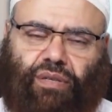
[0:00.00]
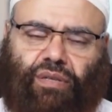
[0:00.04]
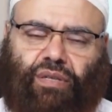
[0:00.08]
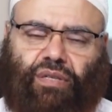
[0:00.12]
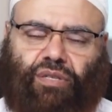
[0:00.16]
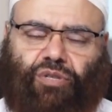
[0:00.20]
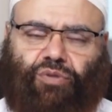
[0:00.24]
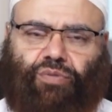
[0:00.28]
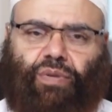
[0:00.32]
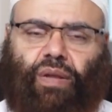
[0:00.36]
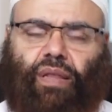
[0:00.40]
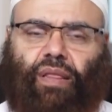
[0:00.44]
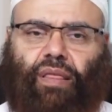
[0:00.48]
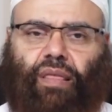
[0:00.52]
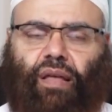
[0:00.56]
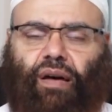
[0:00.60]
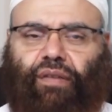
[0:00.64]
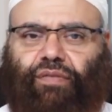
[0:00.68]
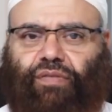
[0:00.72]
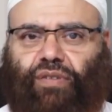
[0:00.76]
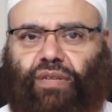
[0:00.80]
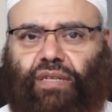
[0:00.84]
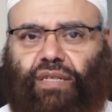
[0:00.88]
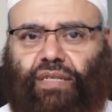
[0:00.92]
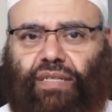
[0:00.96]
the strength
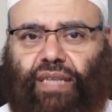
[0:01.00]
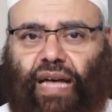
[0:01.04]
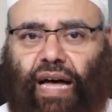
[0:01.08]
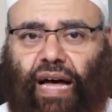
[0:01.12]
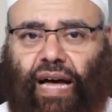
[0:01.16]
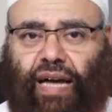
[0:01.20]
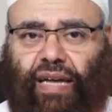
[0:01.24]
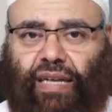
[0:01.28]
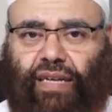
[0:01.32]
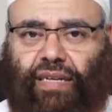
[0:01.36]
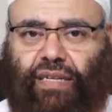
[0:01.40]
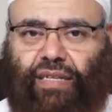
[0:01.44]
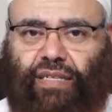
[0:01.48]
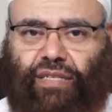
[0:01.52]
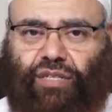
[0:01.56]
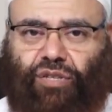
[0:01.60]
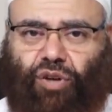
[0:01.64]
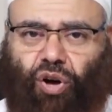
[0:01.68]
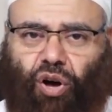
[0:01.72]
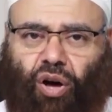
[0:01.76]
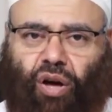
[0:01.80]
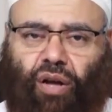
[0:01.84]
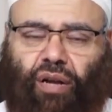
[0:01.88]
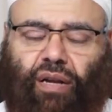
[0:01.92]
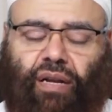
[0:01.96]
of it is high and it's
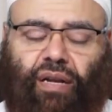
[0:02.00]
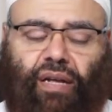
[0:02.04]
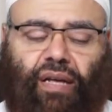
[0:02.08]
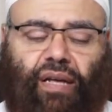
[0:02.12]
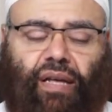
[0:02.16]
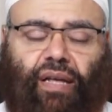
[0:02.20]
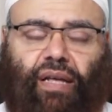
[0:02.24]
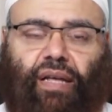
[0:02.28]
all,